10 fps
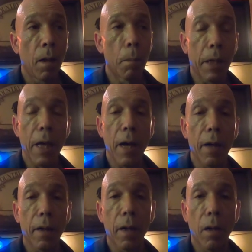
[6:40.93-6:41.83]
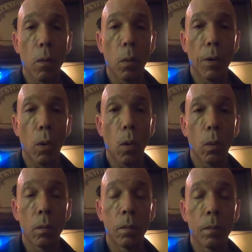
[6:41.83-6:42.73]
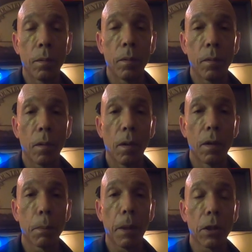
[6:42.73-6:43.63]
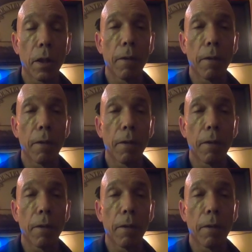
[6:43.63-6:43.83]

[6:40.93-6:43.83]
a mechanic will know, especially